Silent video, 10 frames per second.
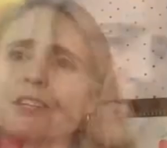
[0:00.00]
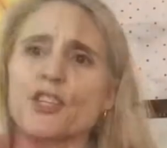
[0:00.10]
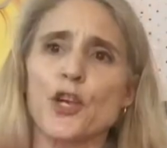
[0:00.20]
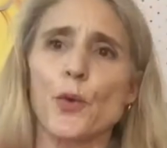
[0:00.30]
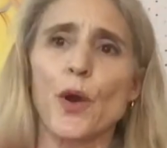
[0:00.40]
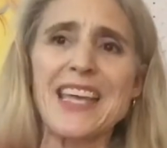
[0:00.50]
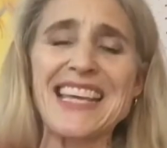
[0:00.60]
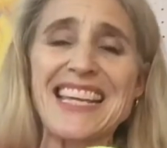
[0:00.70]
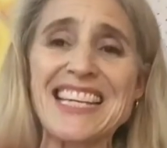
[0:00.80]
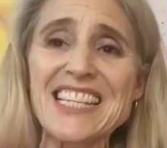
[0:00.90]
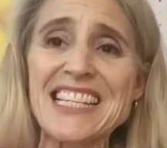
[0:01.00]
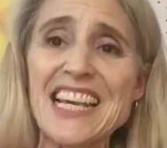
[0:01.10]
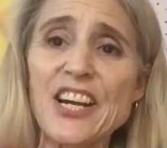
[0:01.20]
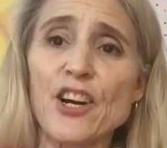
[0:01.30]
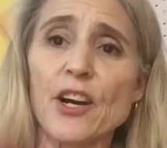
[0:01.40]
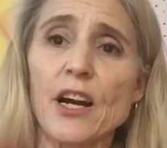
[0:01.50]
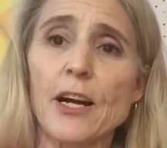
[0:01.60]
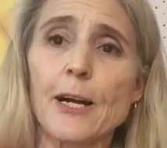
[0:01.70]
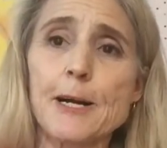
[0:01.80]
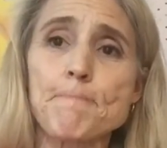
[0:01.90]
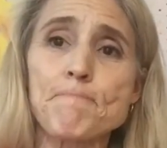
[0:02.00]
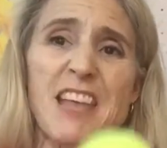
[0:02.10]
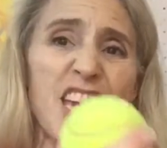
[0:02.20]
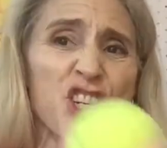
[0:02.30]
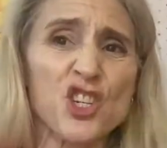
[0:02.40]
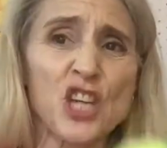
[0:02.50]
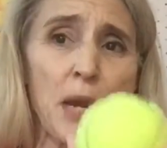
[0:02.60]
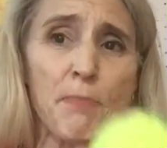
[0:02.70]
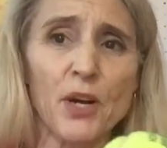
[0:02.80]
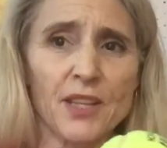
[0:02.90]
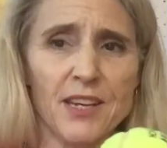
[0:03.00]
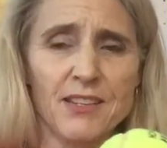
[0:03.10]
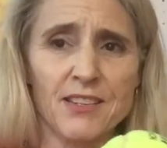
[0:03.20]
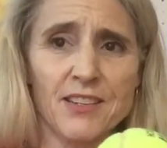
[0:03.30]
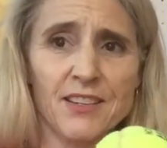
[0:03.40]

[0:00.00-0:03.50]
So is there a shape on this?